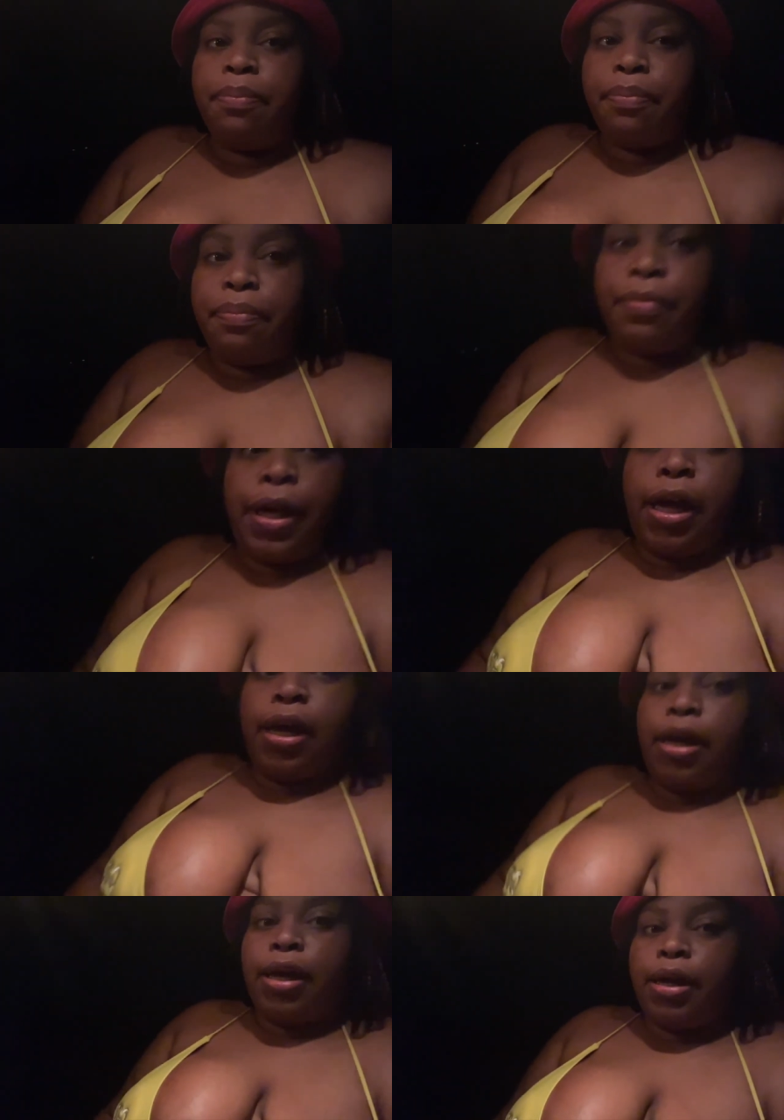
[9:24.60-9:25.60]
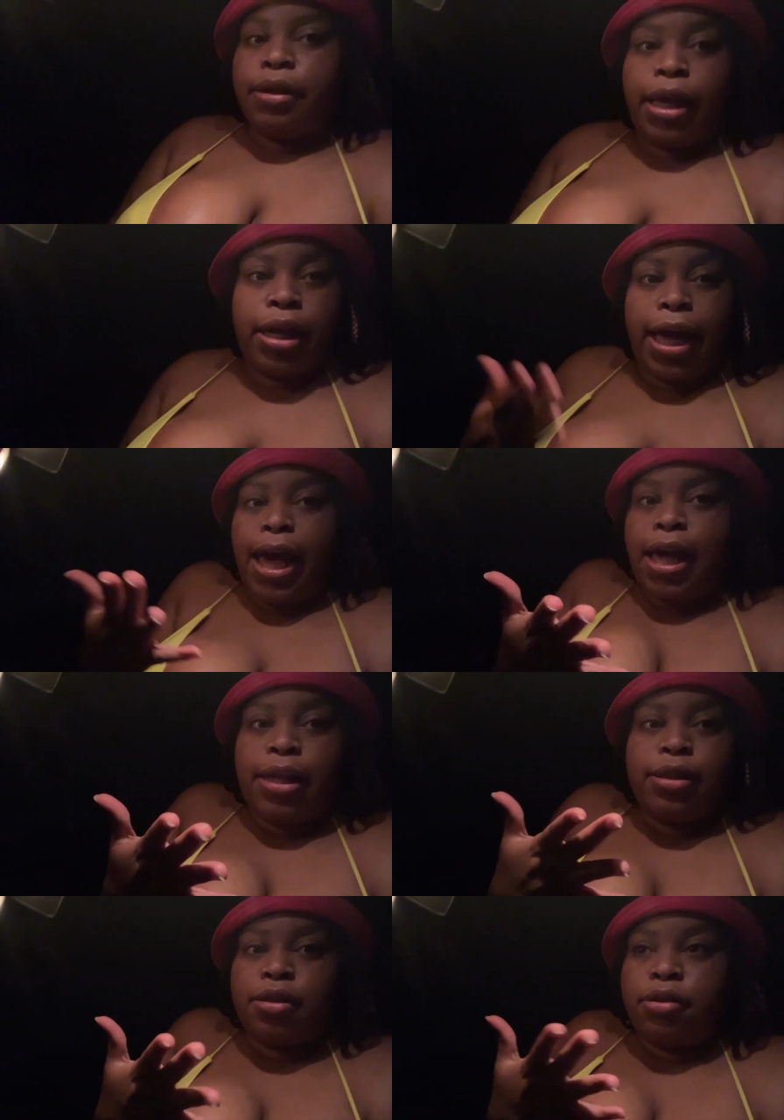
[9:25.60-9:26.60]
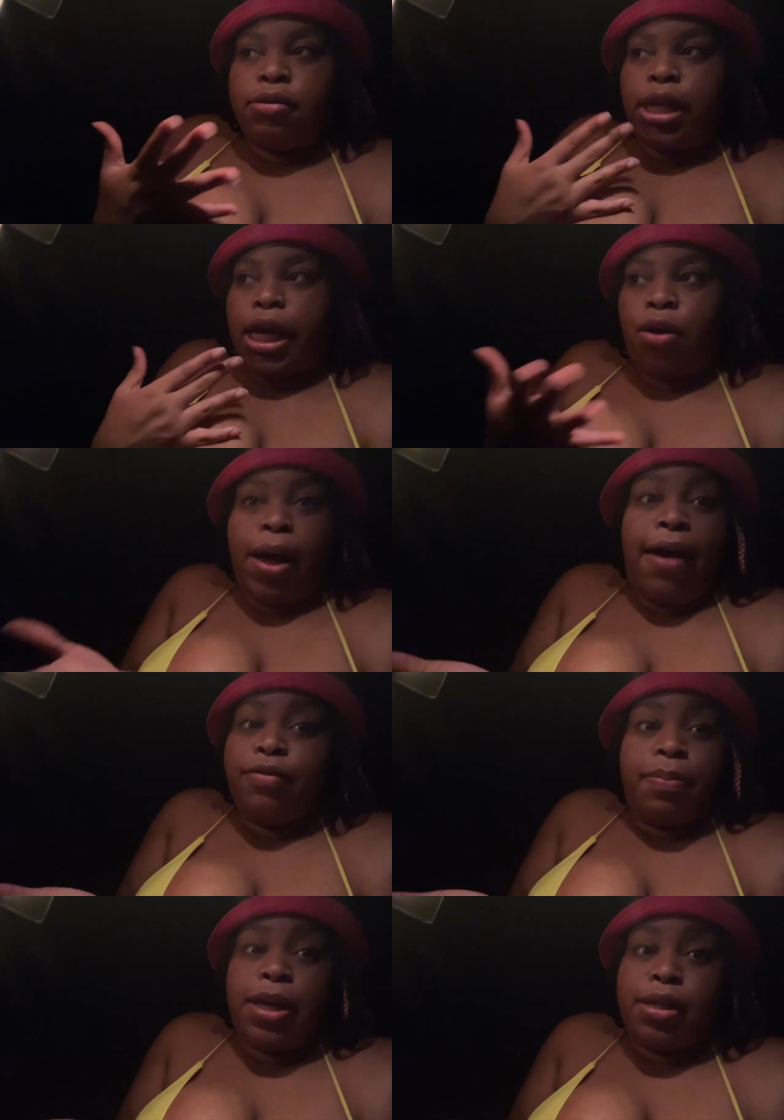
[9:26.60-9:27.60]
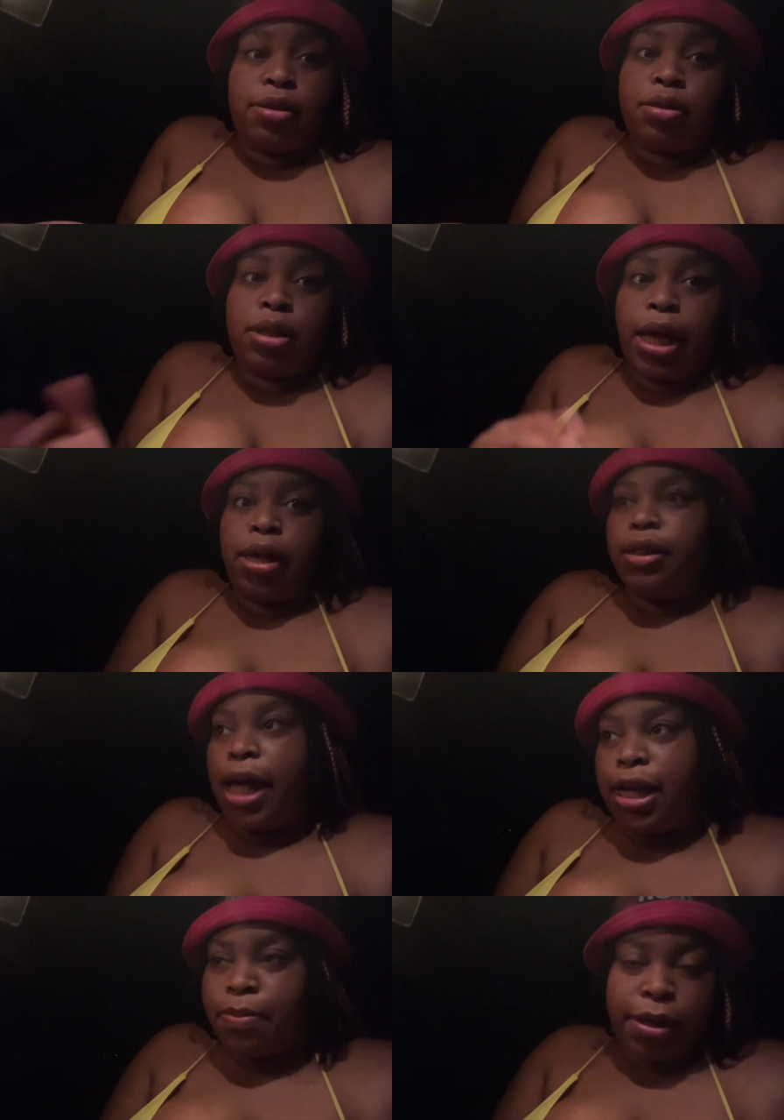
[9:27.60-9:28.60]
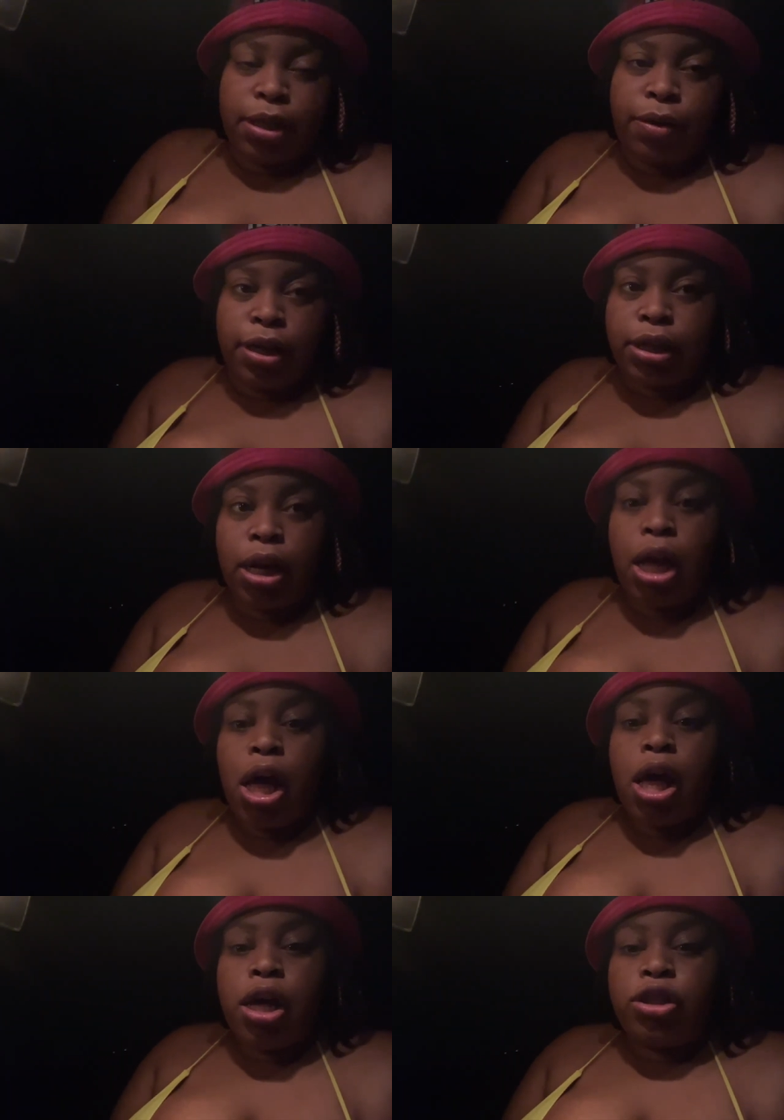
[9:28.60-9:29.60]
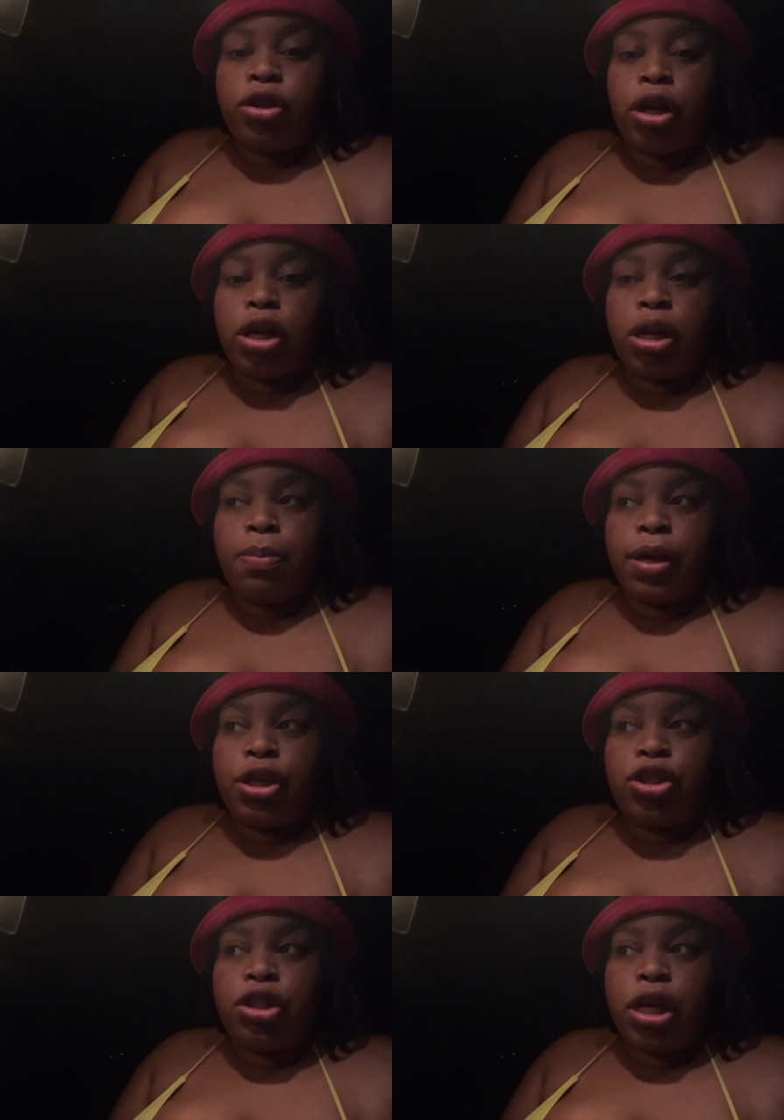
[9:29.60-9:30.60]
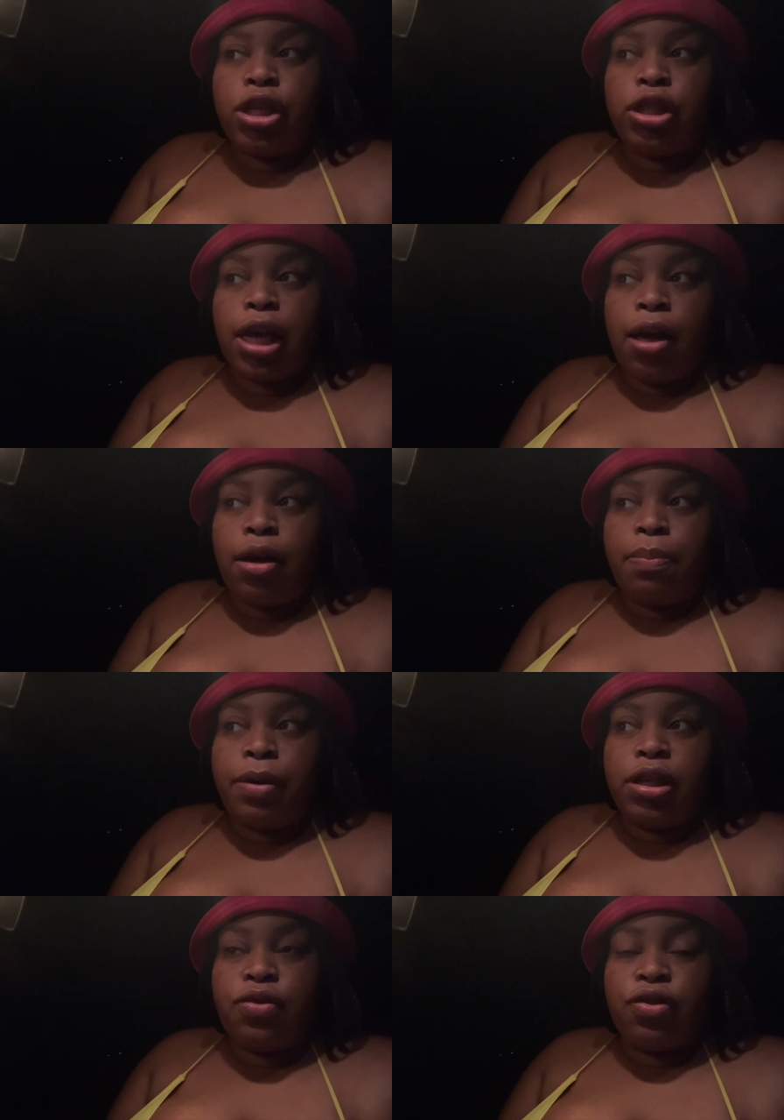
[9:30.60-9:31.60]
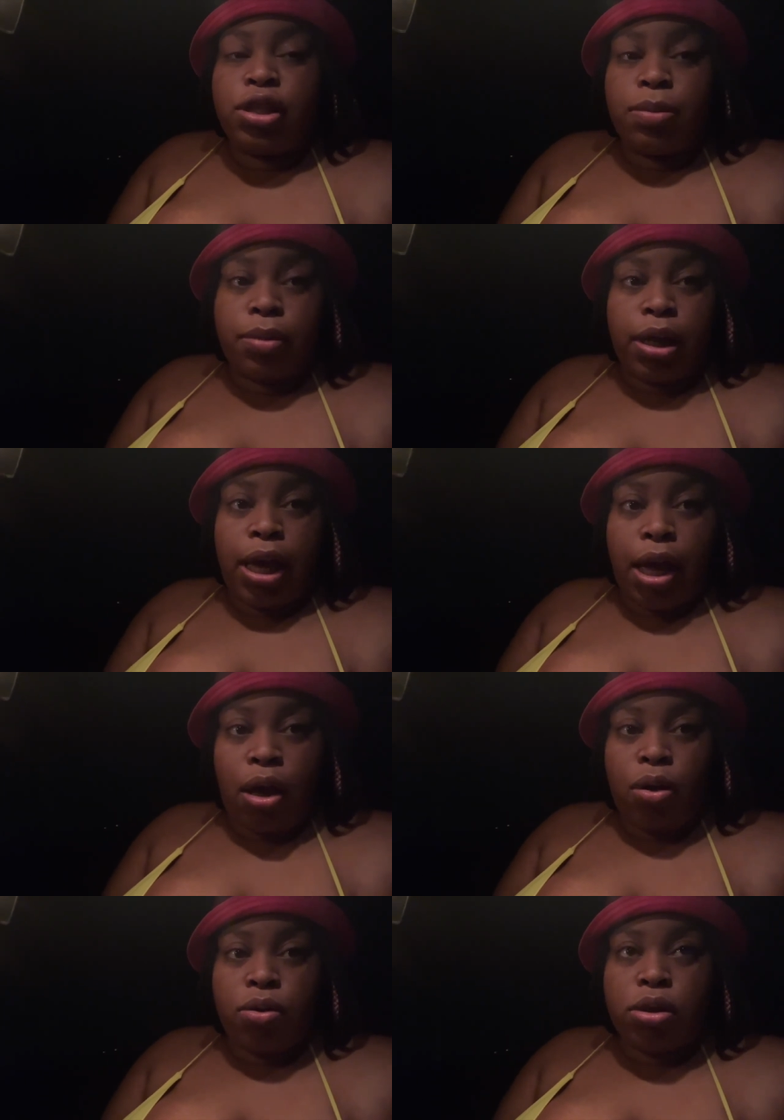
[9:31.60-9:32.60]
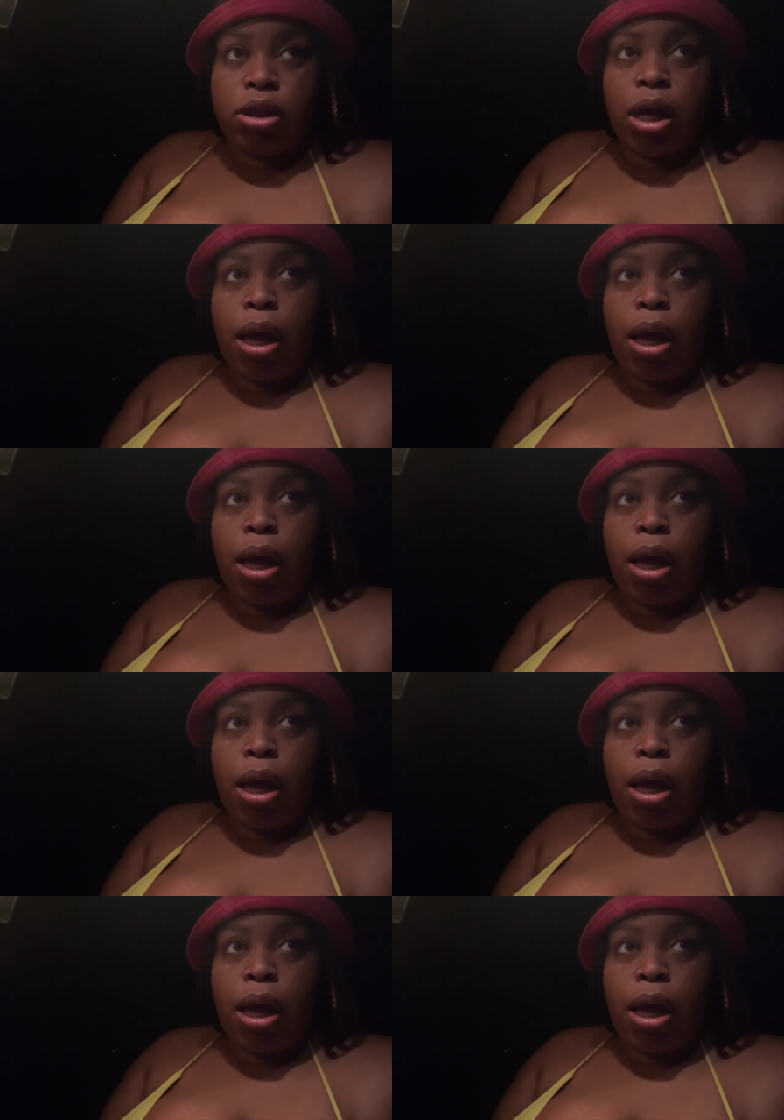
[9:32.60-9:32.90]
they can't. They don't have the piece. Like, that's basically what they said. So they're going to be exchanging out a piece for something else.